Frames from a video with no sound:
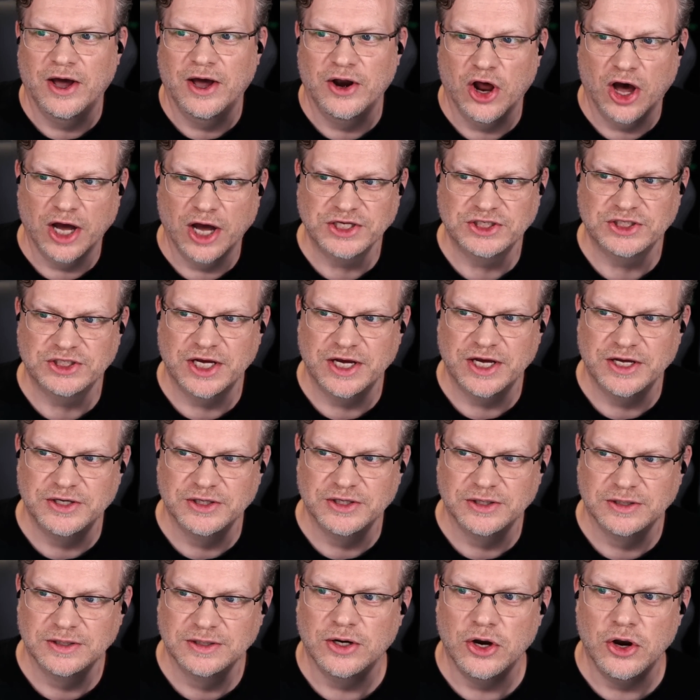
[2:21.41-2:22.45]
And I
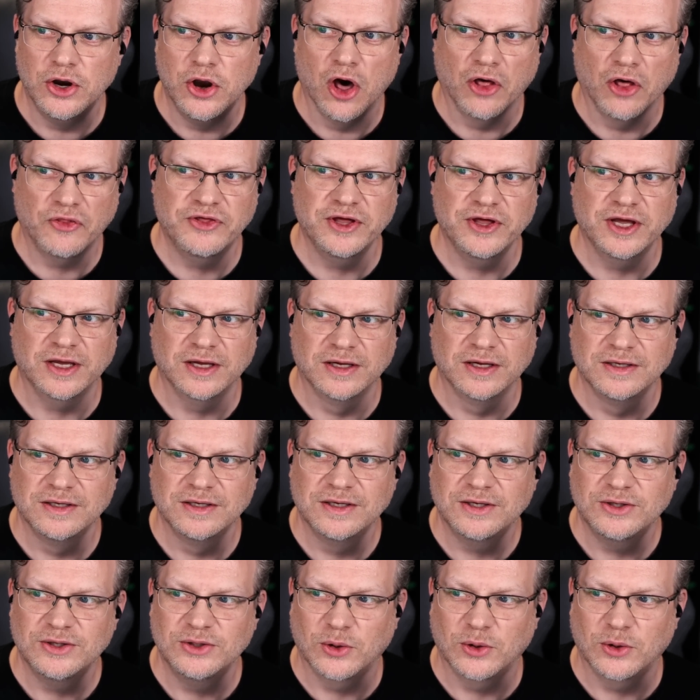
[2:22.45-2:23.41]
said, nothing.